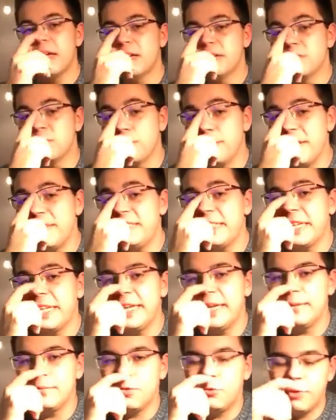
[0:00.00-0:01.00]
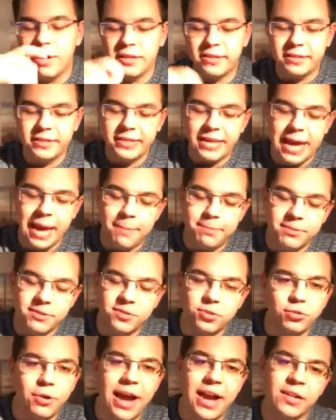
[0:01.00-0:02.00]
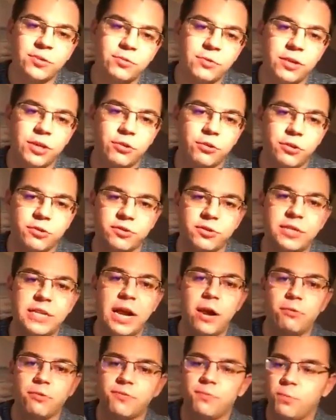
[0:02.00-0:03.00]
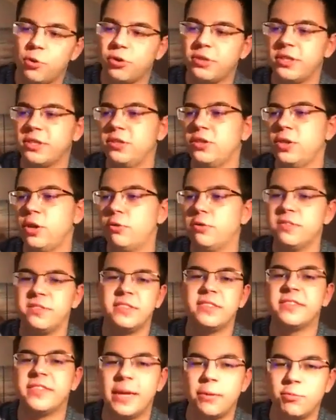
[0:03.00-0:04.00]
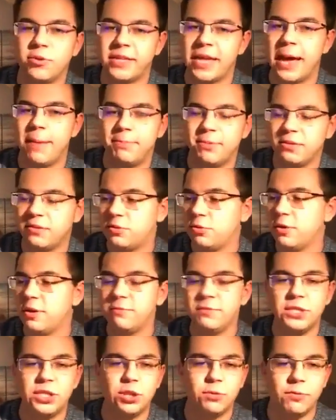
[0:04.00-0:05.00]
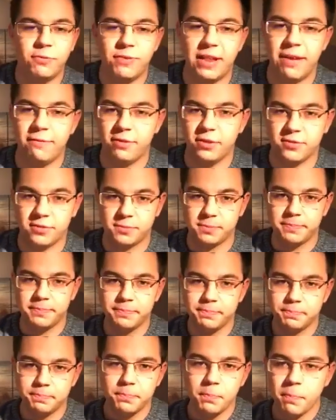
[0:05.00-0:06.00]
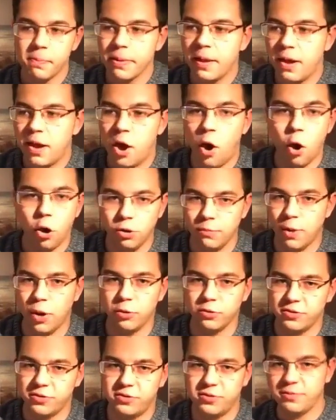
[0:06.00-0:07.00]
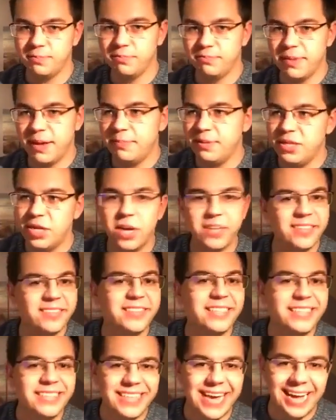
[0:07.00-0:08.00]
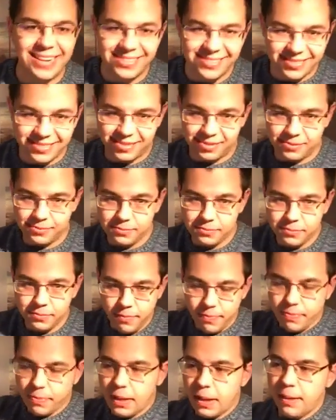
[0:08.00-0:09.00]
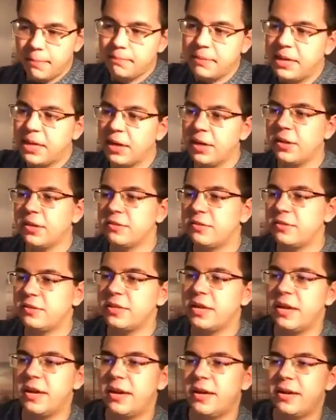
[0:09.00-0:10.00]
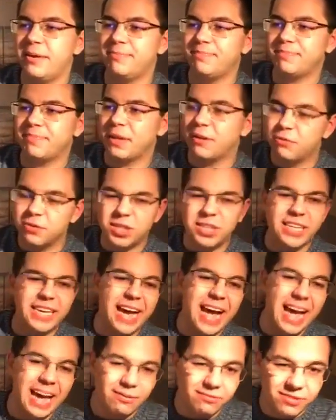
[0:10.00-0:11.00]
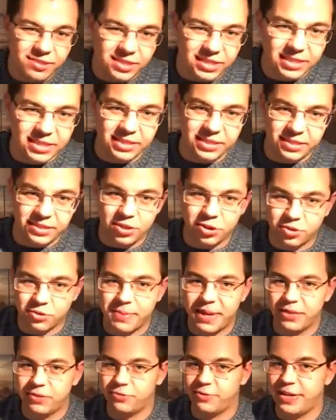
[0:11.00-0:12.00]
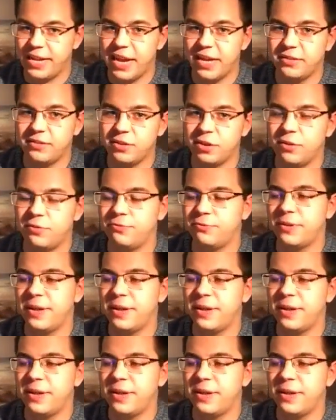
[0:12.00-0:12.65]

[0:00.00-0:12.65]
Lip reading: So basically, what happens to Axwell and Grosso now with More Than You Know is the same what happened to Avicii with Levels. Almost. Maybe not as intense, because unfortunately I haven't seen the documentary yet of